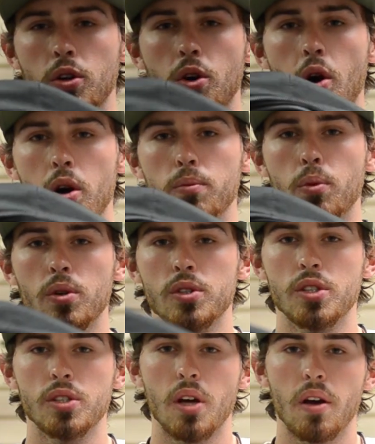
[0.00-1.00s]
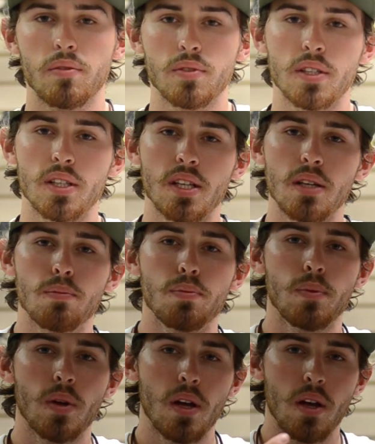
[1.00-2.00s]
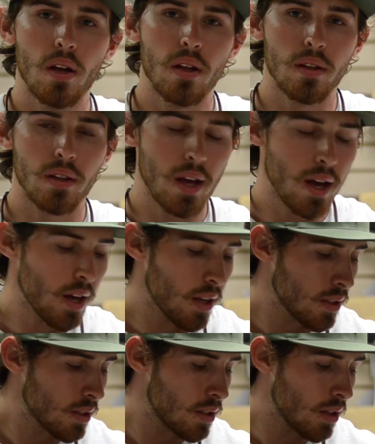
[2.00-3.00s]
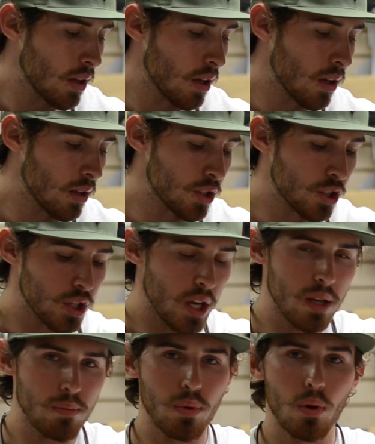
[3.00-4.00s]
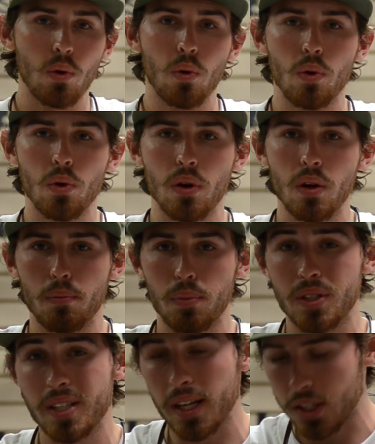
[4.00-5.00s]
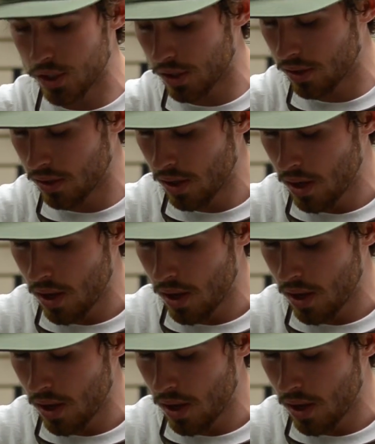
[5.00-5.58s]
cardboard stuff to keep that shape or protection,